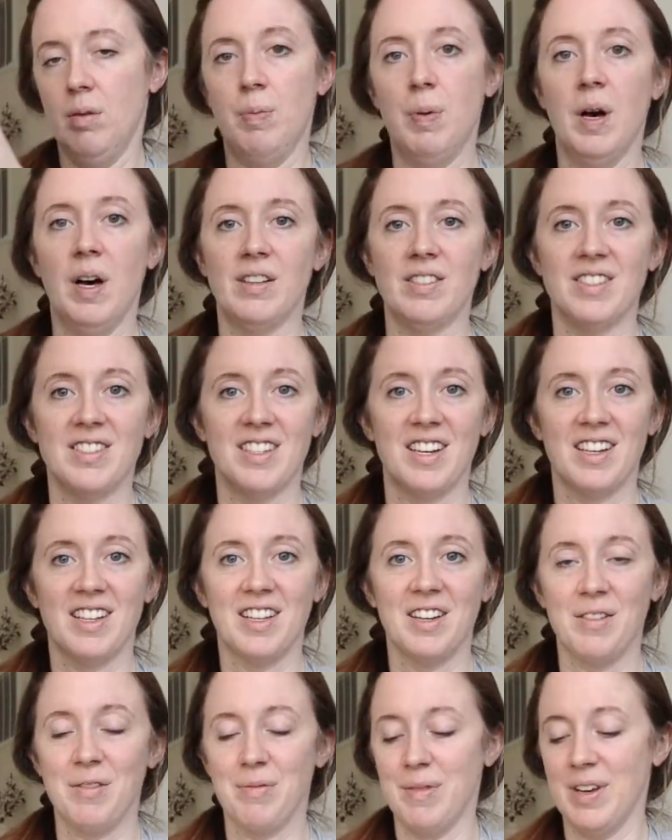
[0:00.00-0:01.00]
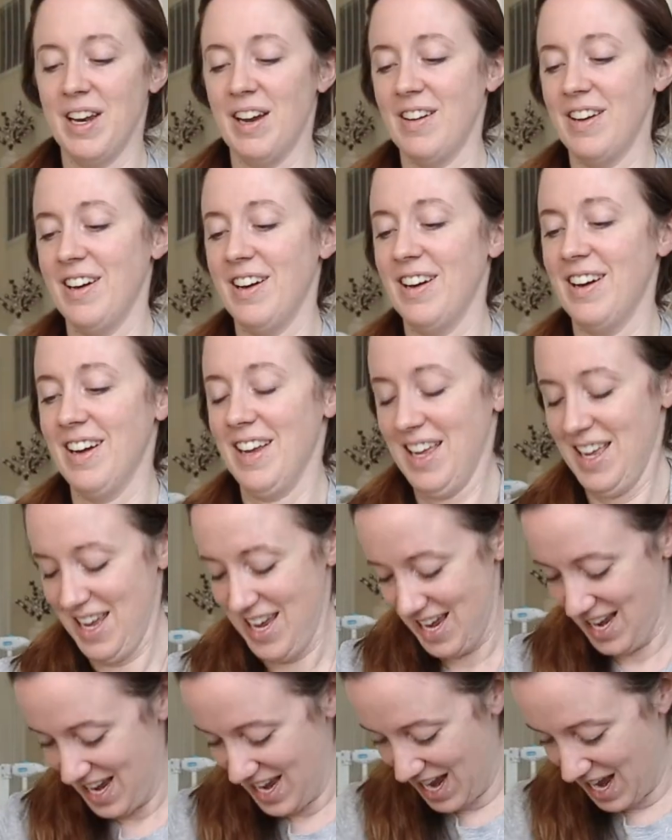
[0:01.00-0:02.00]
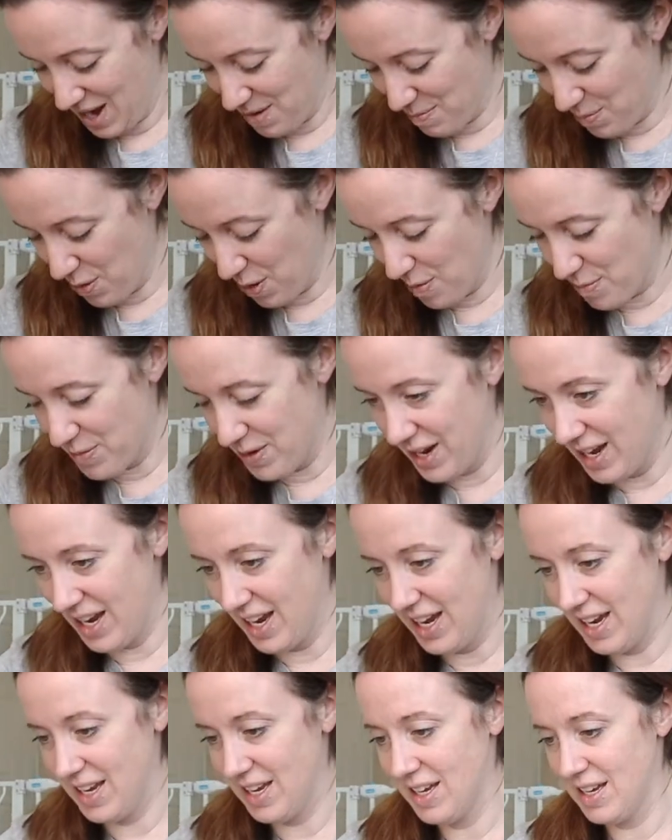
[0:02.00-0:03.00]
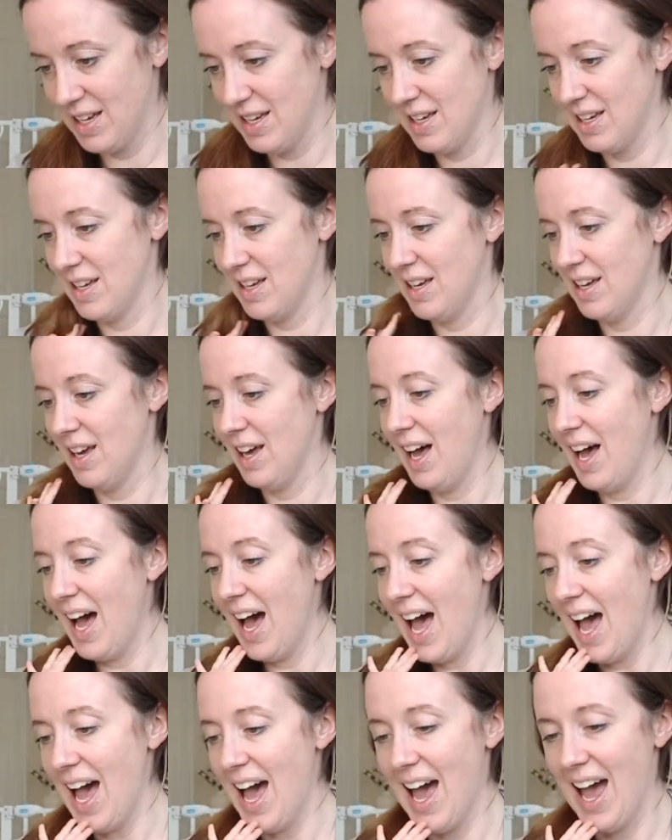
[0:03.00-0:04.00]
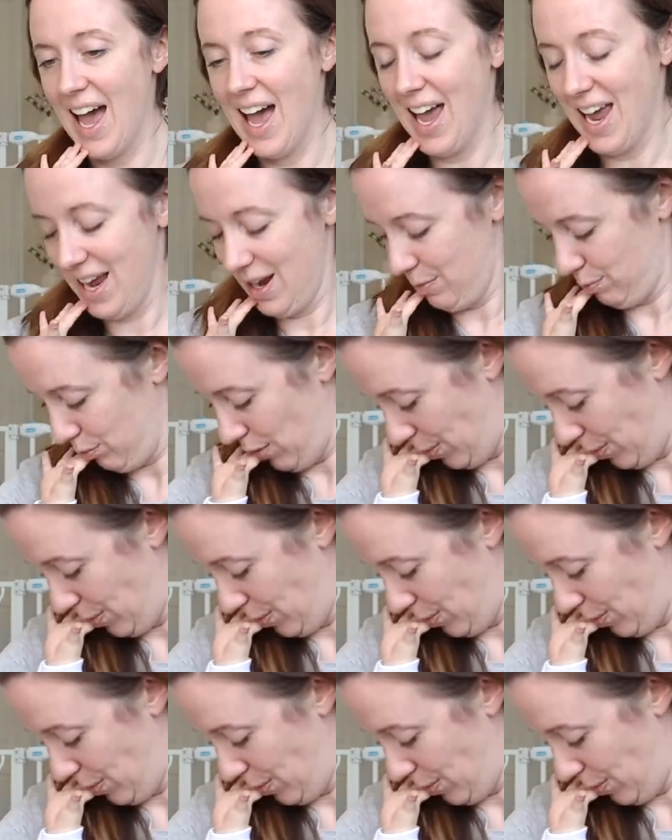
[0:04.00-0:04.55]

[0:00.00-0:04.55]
Paul's snuggling with me down here. Hey Bubby. Hi.